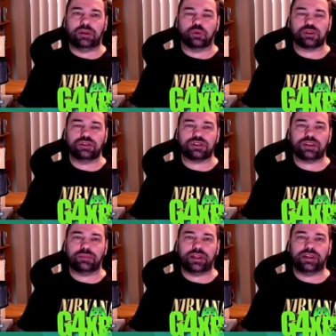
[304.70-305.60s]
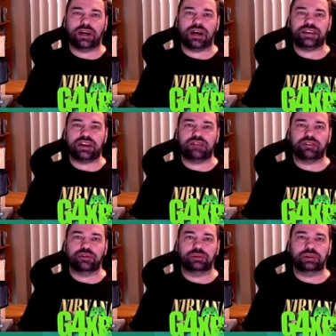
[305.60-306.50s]
was not something that I'd
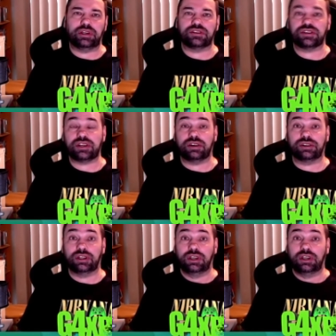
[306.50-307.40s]
ever really considered